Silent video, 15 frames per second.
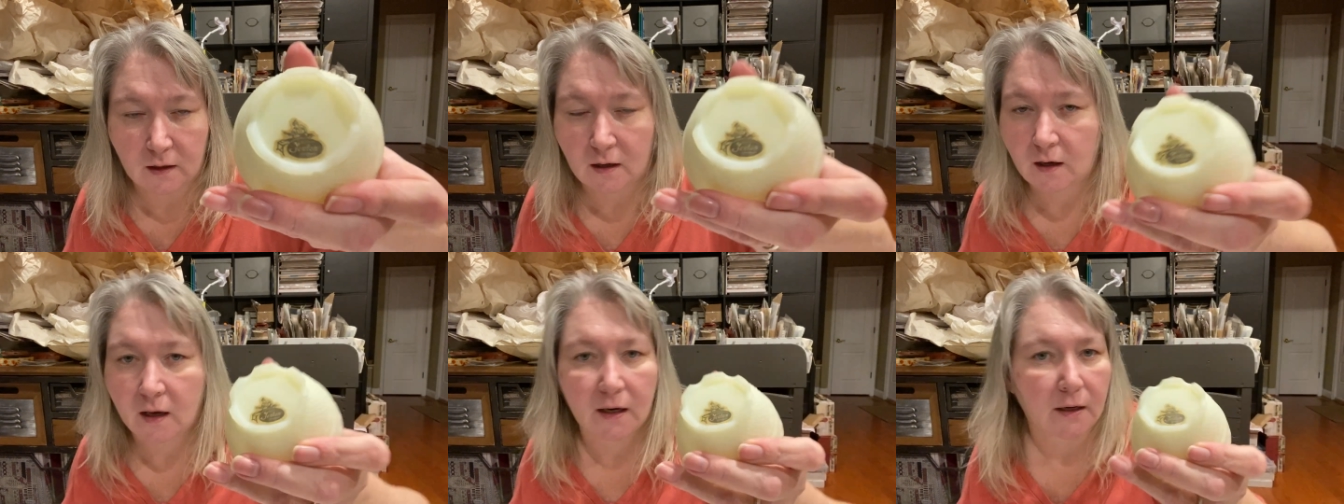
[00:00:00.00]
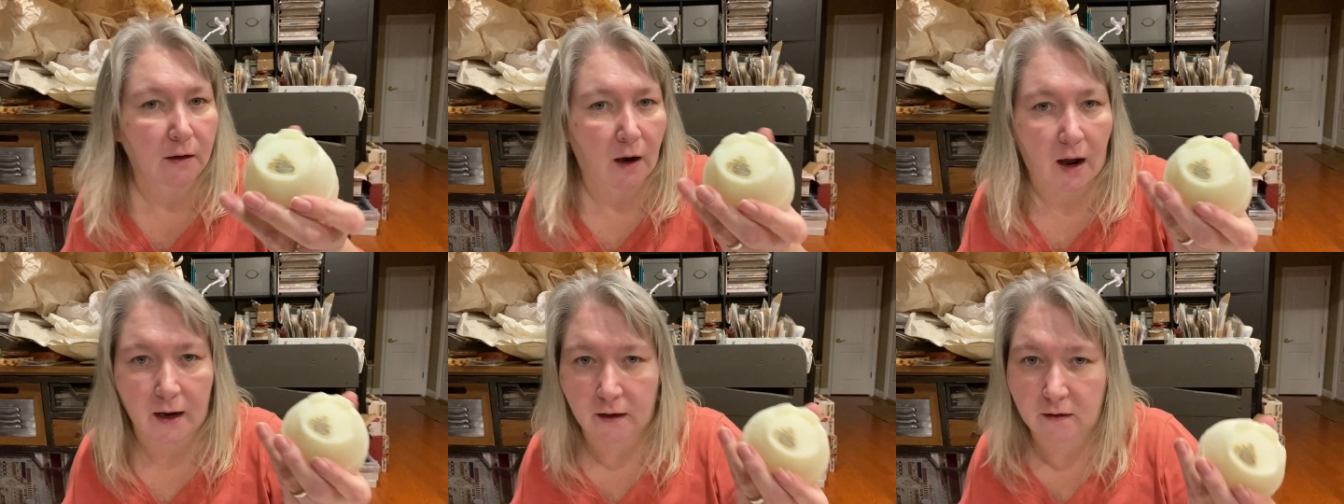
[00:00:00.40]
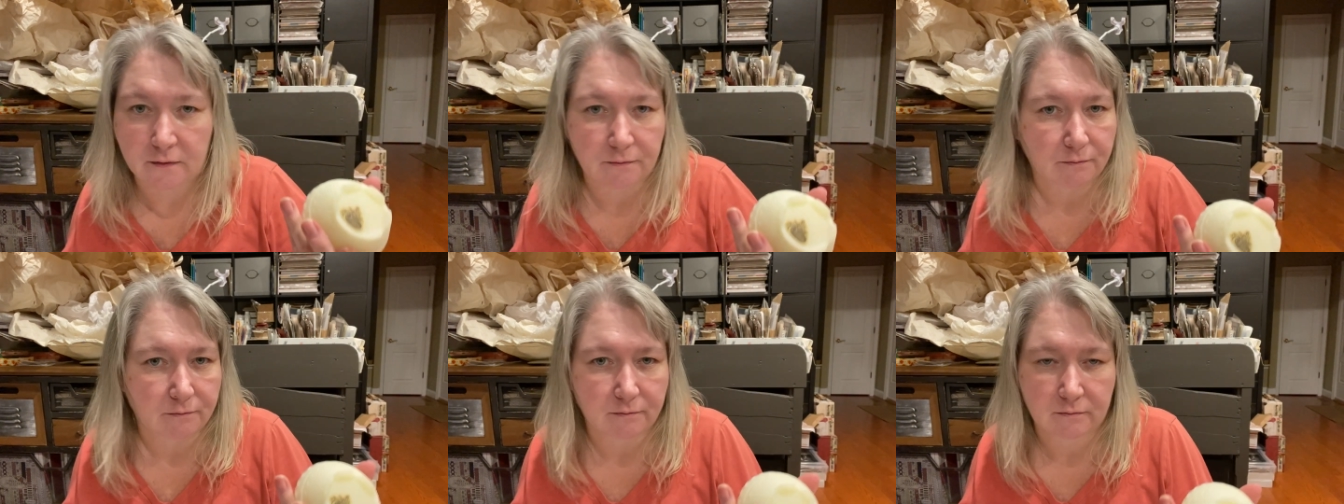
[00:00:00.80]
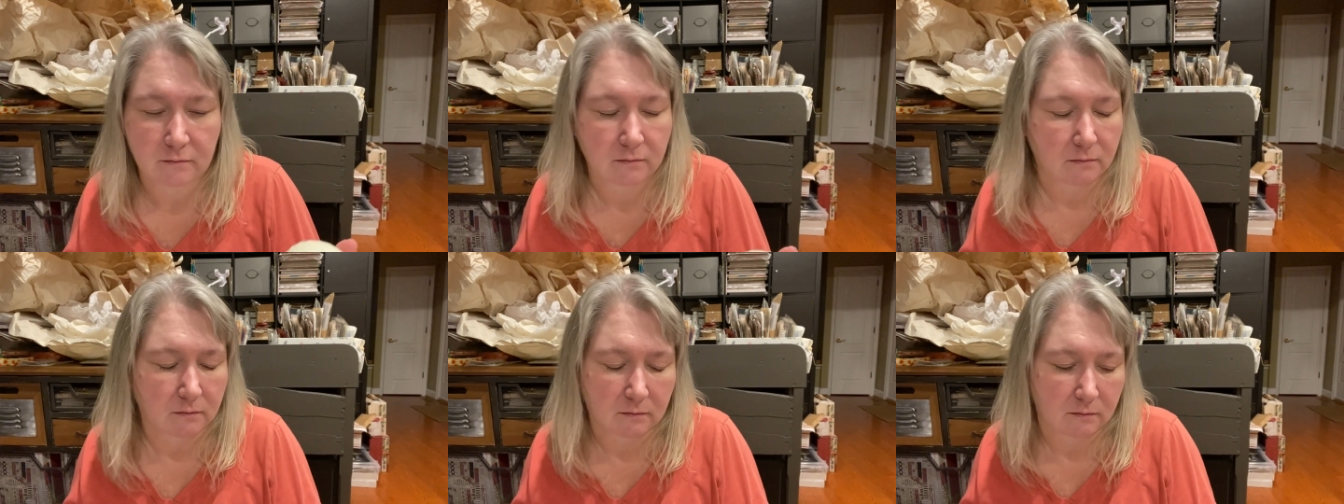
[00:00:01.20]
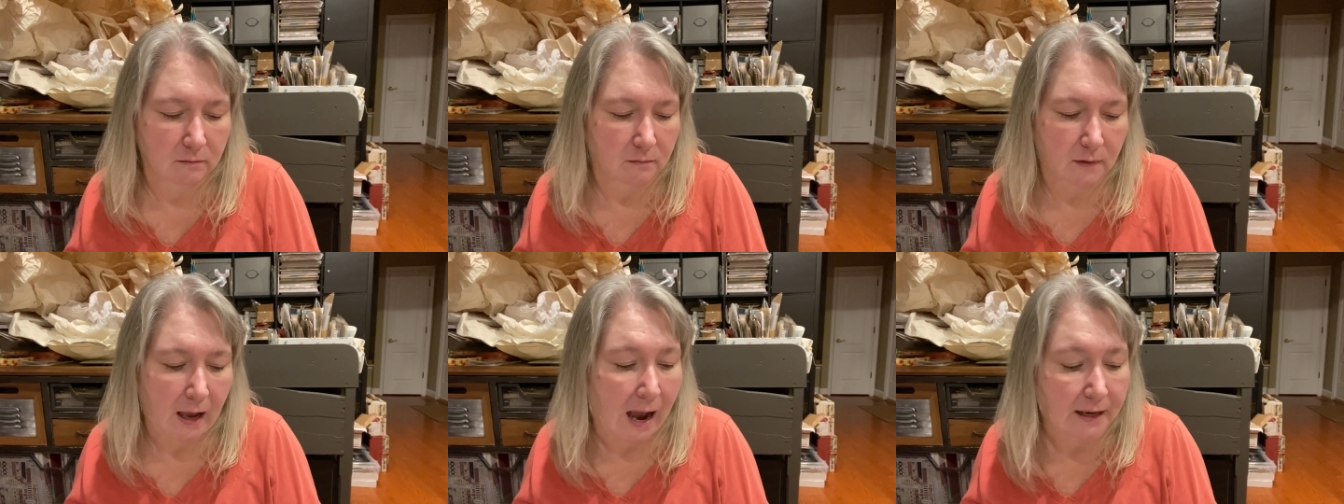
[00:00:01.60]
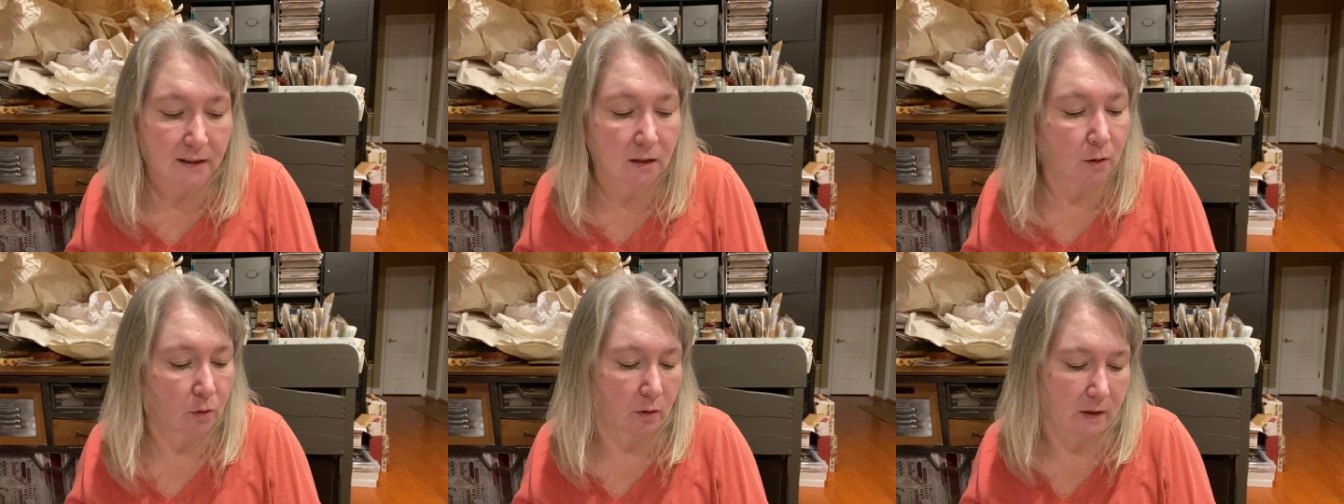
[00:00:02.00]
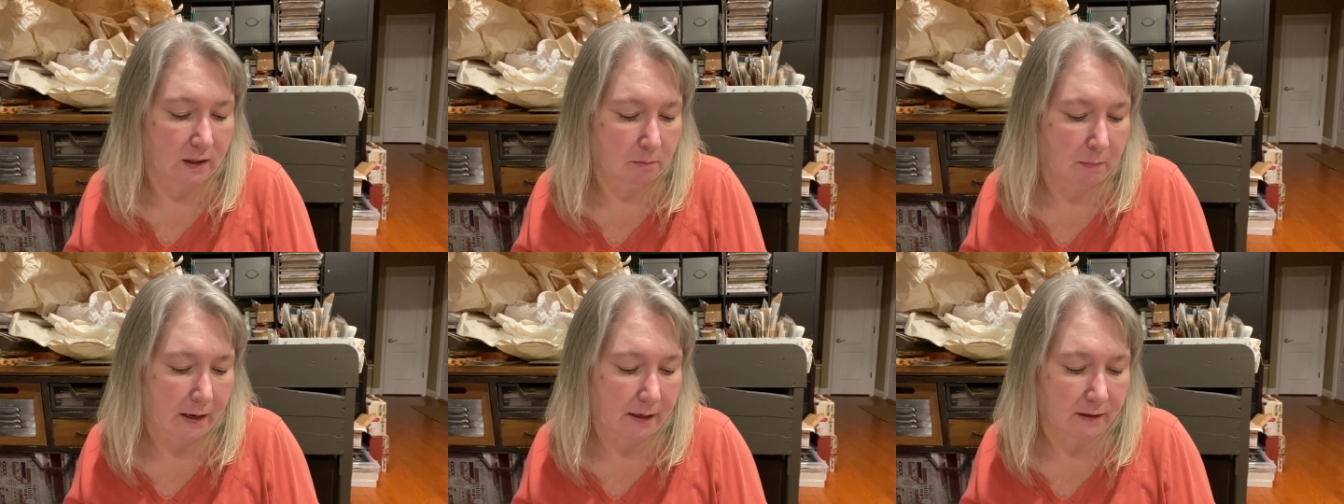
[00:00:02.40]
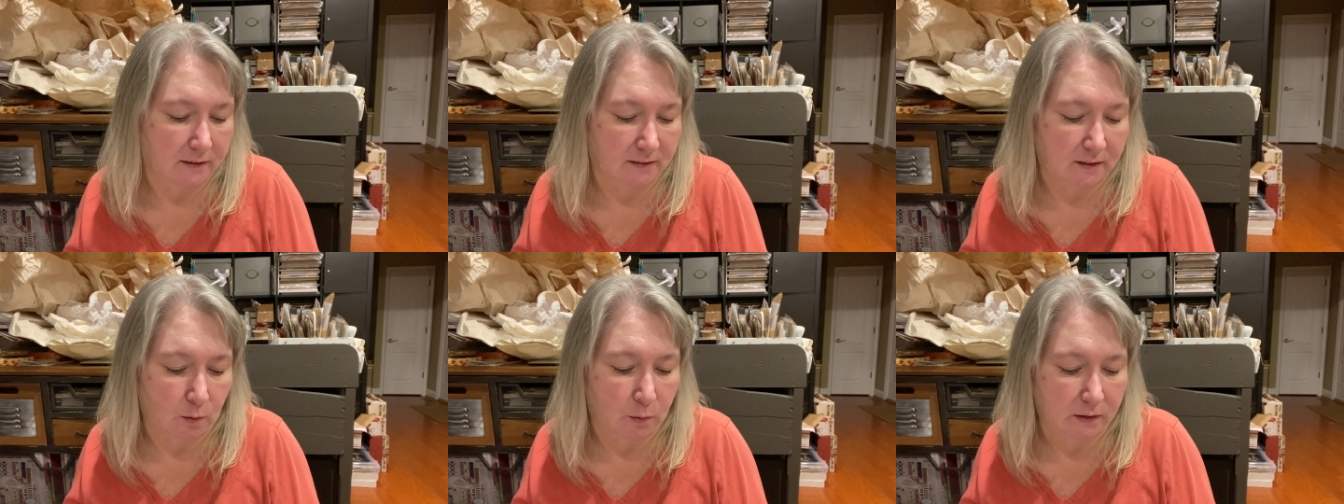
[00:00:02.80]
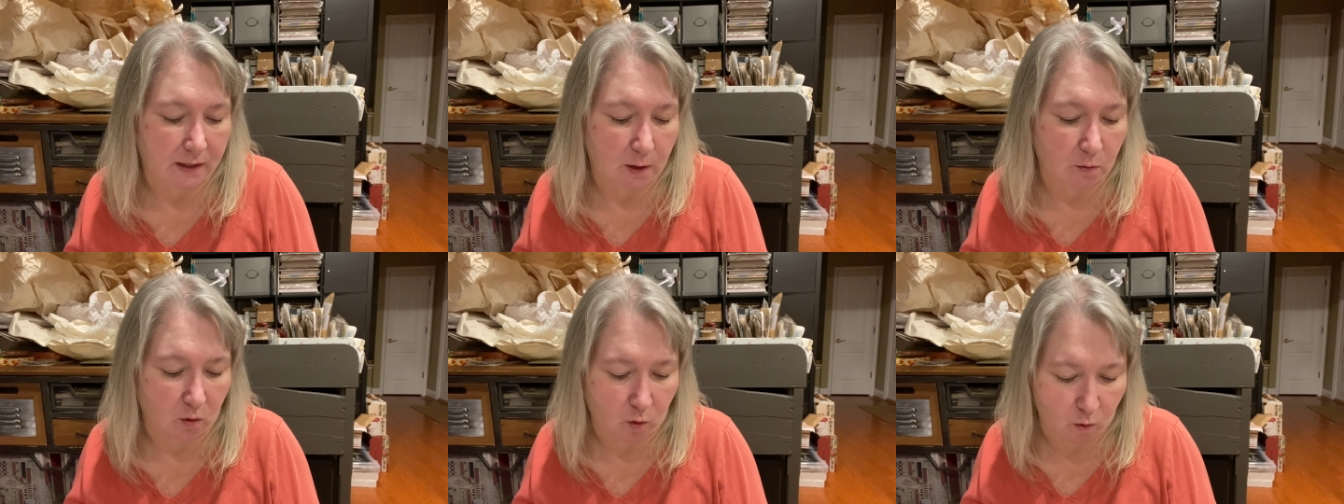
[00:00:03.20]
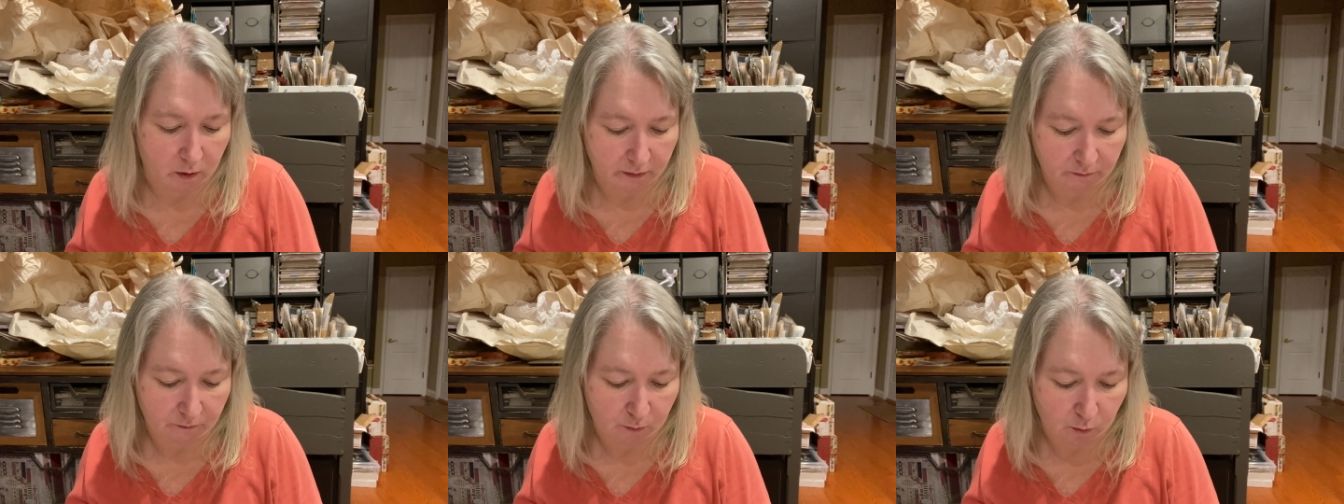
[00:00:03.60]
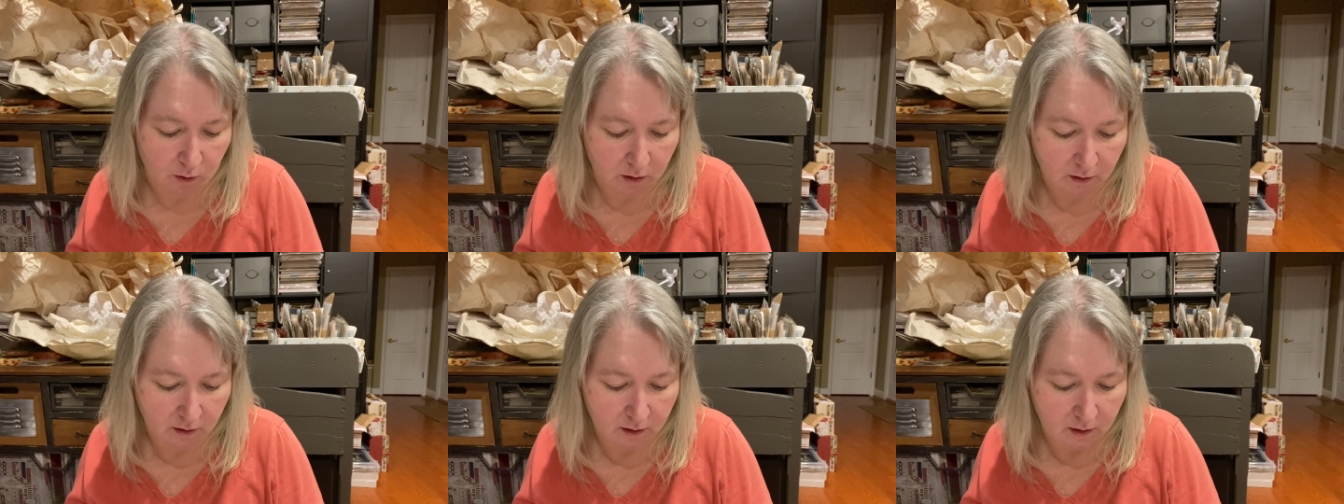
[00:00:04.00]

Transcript: And I had to look on eBay to see what they were going for.